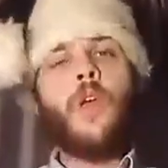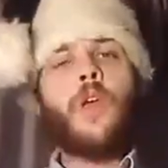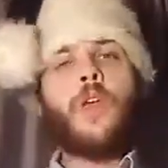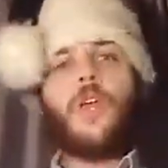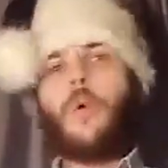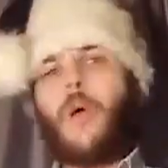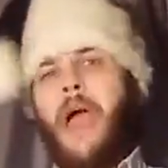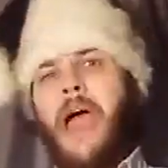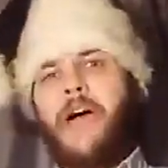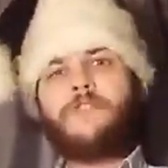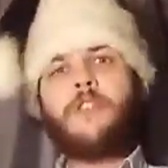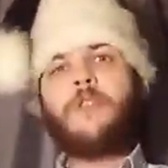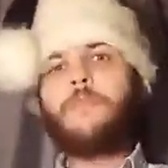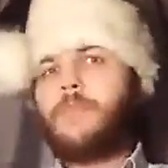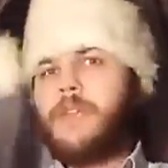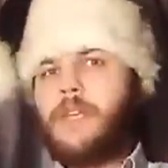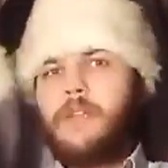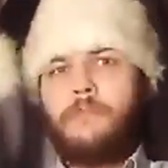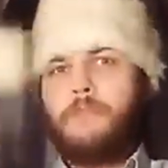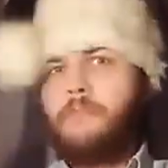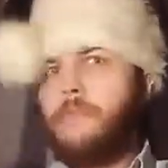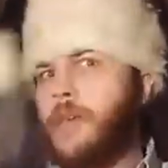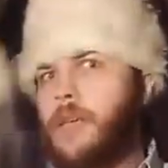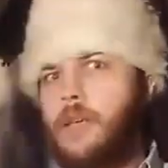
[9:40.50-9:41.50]
You haven't
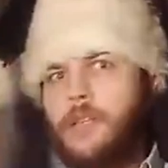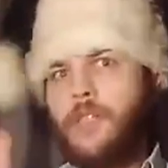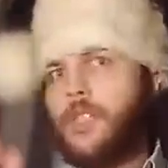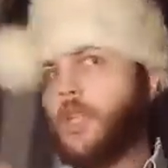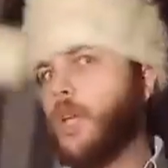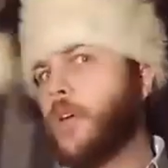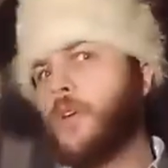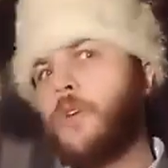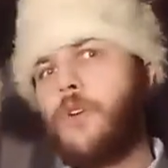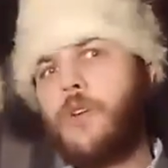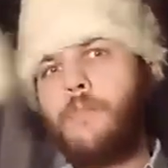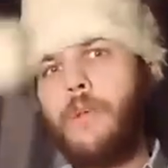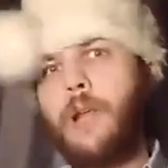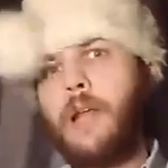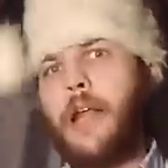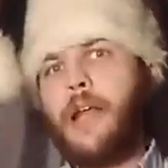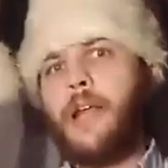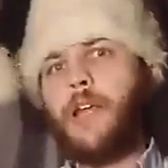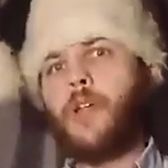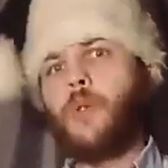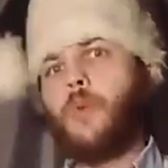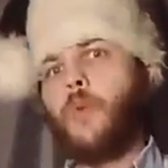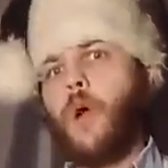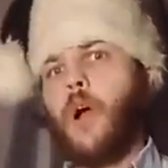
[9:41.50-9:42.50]
been Me Too'd,
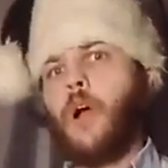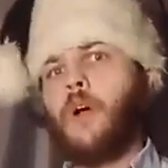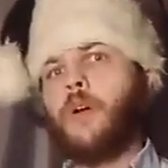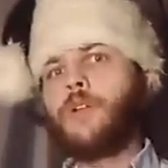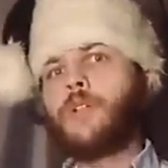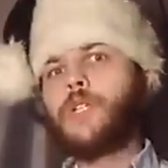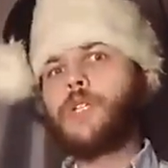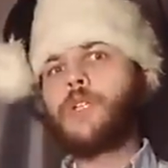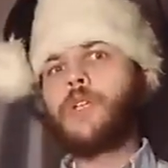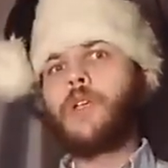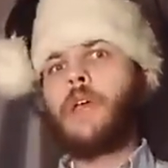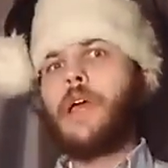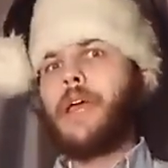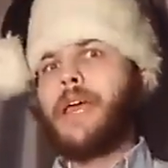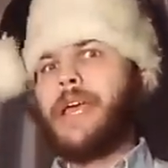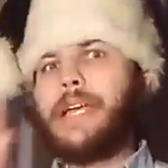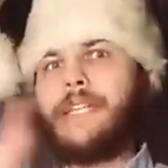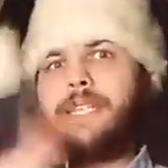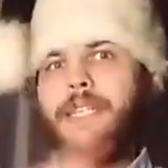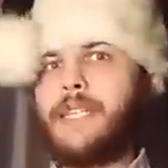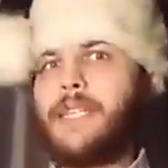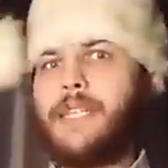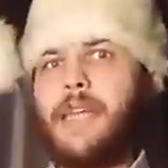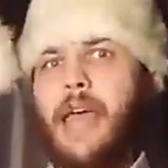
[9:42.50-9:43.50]
Millennial Woes.
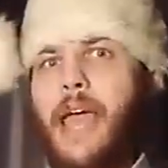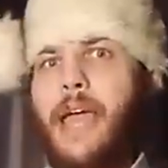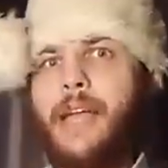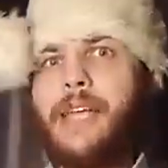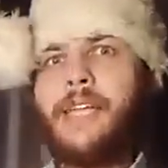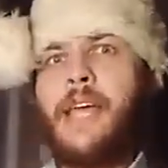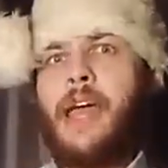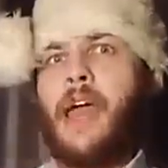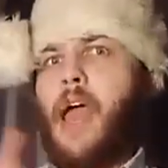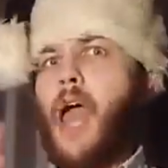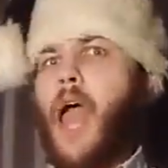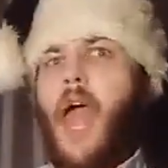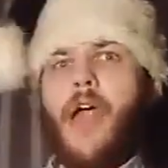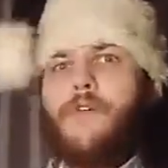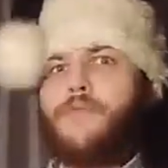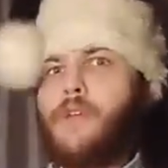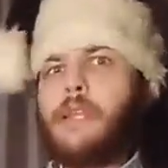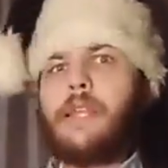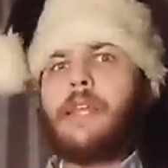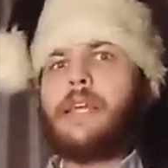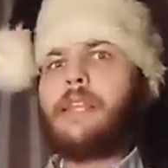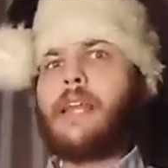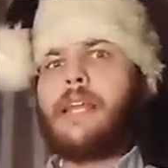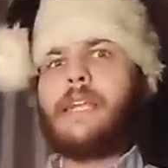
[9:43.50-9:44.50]
Instead,
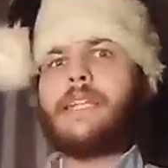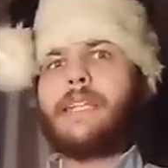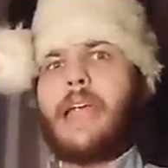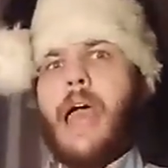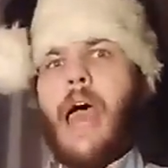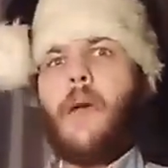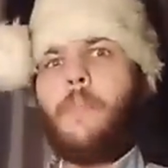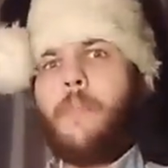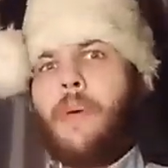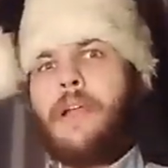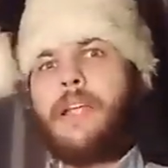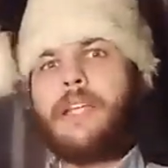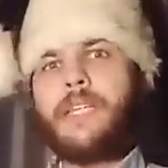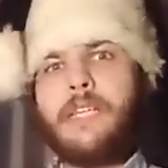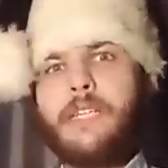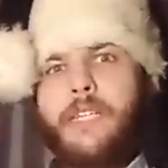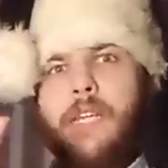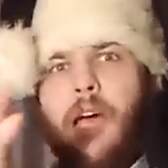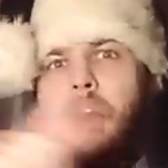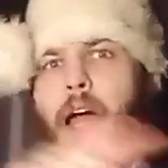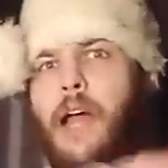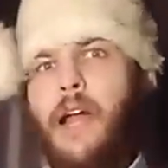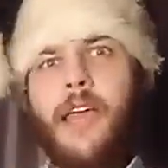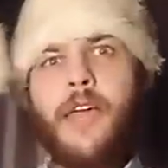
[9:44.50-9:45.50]
everything that has happened is
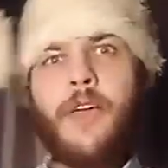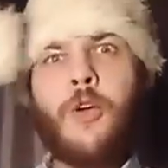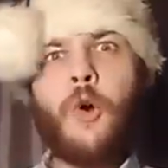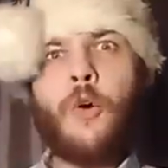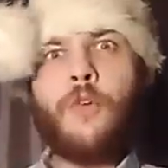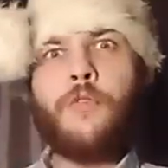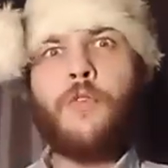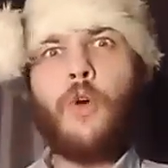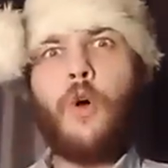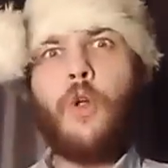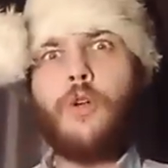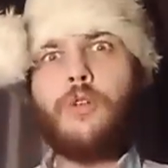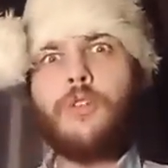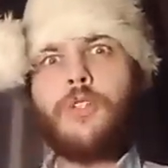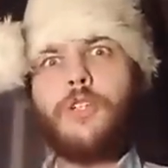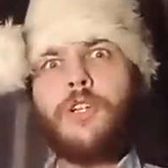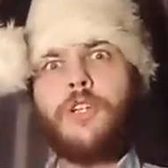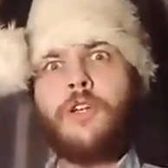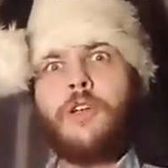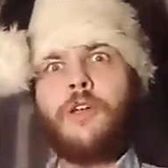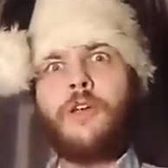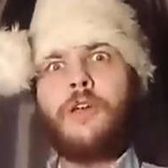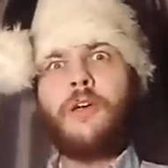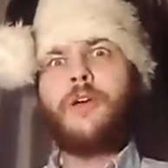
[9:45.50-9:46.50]
entirely your fault.
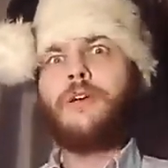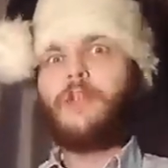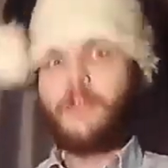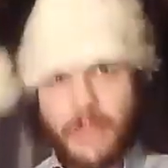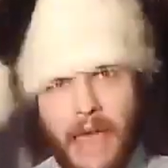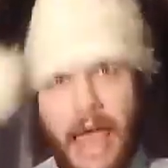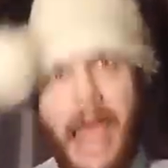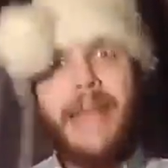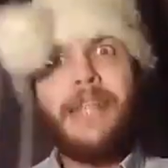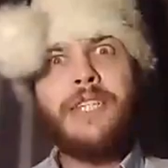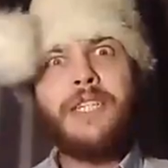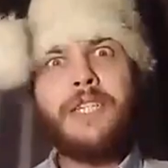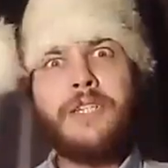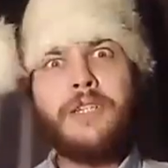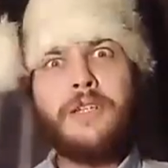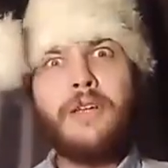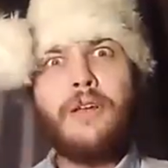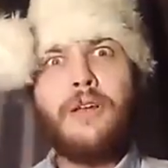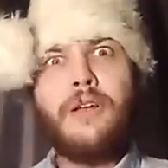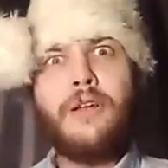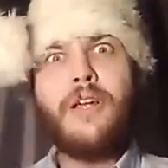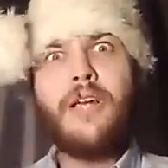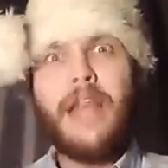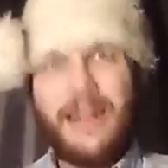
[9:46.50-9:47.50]
Yes,
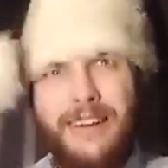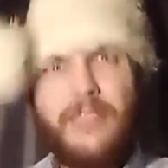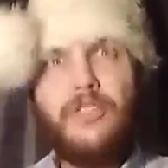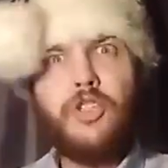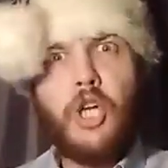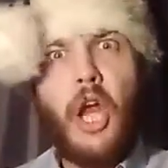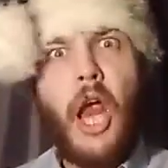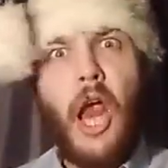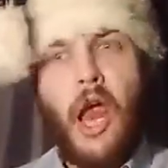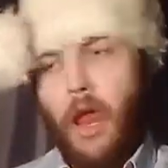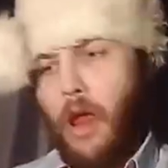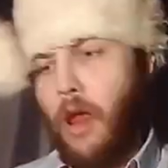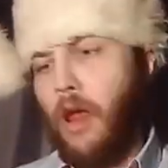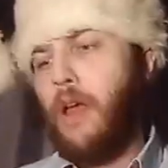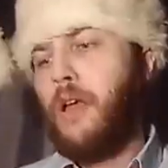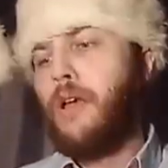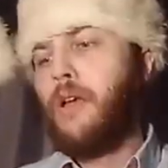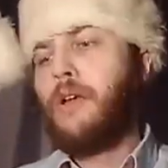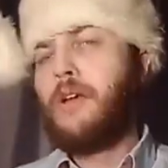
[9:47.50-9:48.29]
guilty.